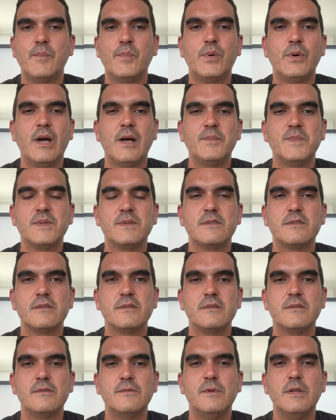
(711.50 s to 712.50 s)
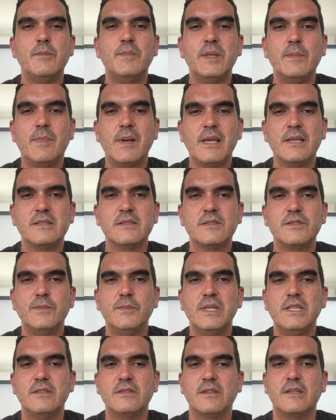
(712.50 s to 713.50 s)
Perhaps we'll be blessed to
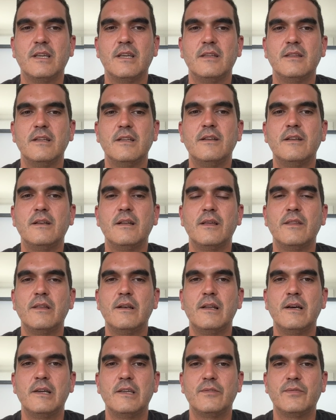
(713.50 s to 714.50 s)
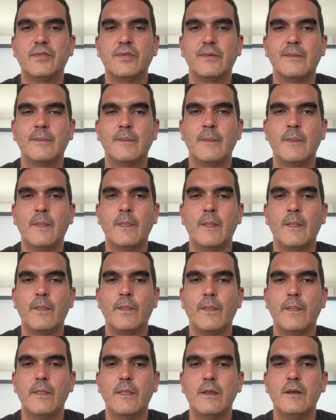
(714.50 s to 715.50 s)
meet again in another life.
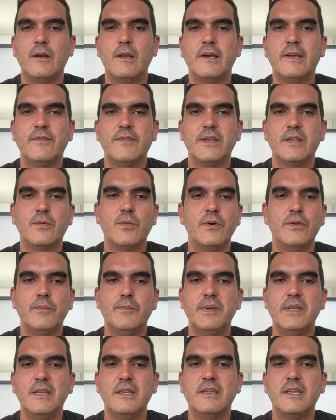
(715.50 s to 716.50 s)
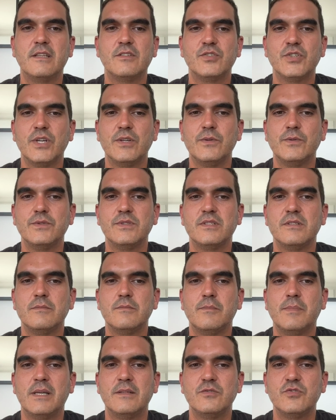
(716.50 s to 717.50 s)
A life that won't be ghettos
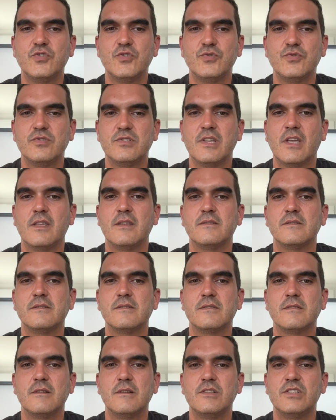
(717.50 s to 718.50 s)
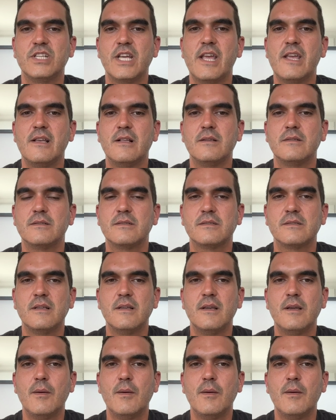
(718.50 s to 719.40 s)
and Bantustans, jails,